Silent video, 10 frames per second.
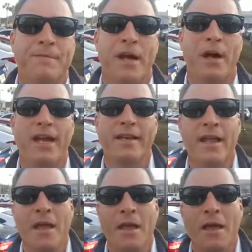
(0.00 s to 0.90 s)
All right?
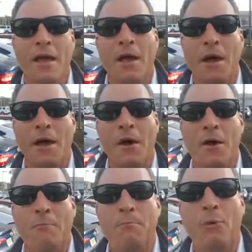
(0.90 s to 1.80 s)

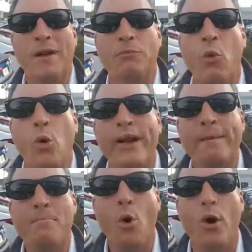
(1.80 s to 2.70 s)
But we worry
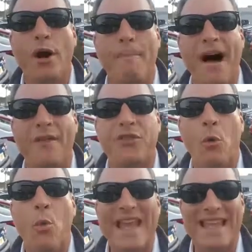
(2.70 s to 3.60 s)
more about the
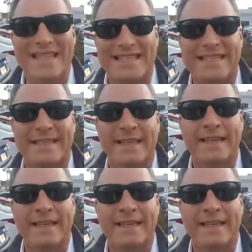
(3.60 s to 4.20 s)
wins,